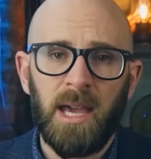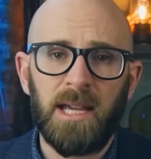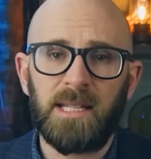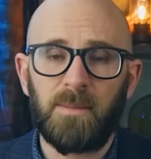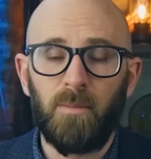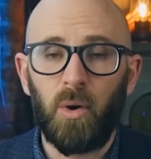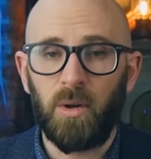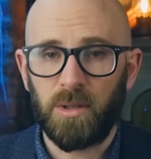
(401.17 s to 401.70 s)

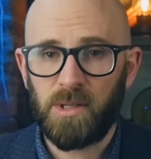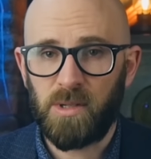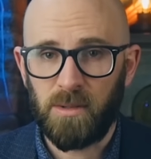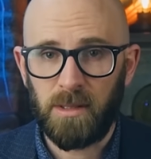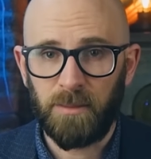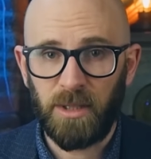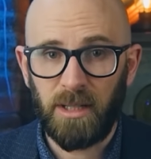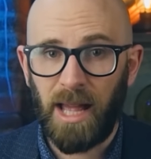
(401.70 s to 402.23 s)
it's more
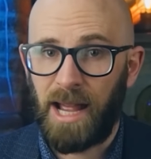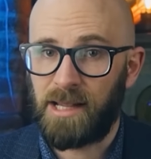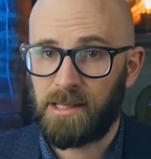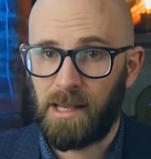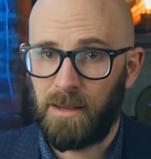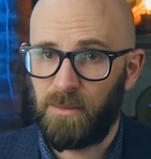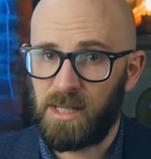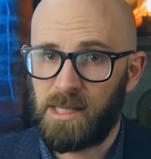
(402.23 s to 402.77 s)
suitable
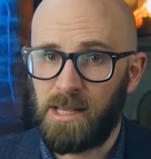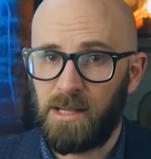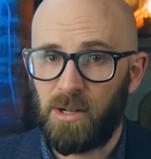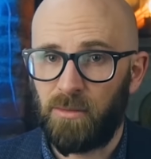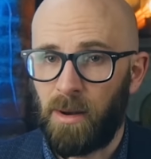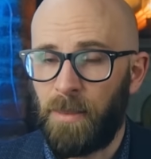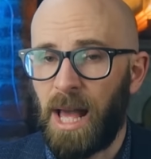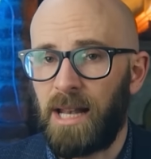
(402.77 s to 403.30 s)
as a
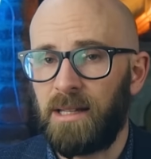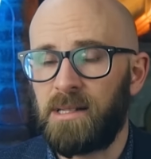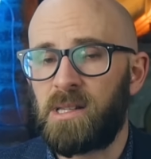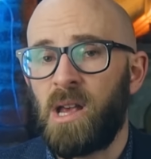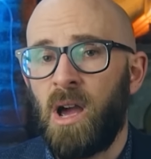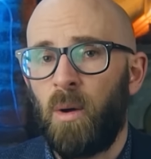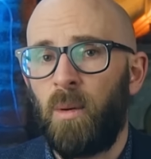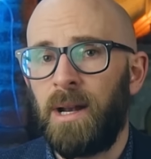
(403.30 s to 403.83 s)
mosquito repellent
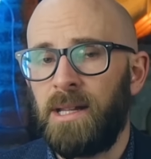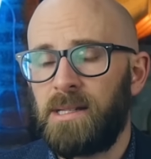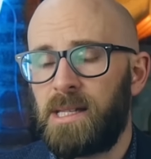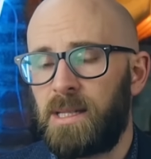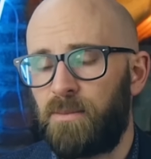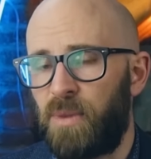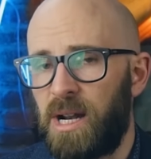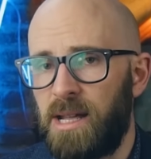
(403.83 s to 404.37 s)
when it's
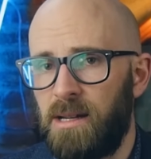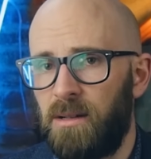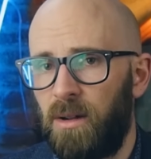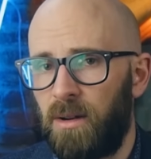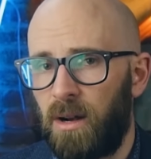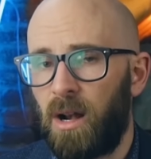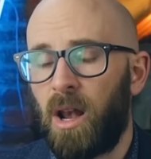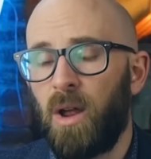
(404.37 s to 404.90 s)
sprayed
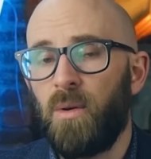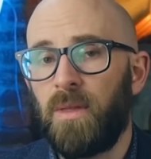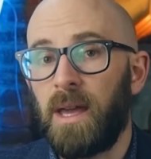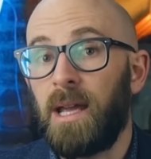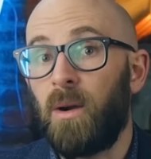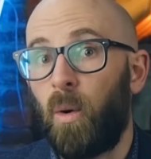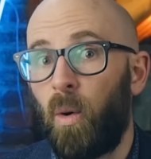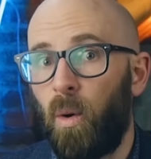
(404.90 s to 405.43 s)
on
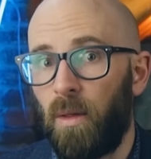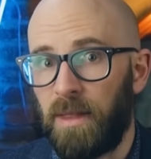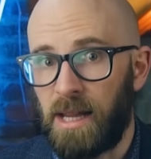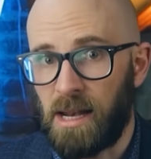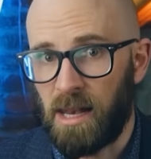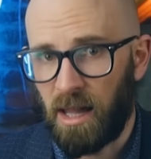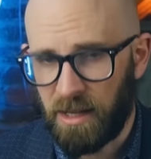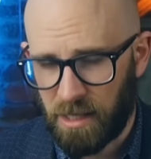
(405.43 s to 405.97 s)
clothing or the
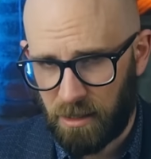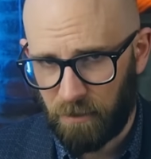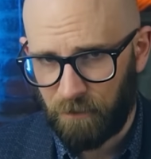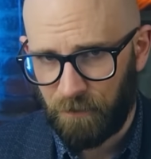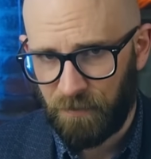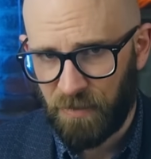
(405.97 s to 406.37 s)
like.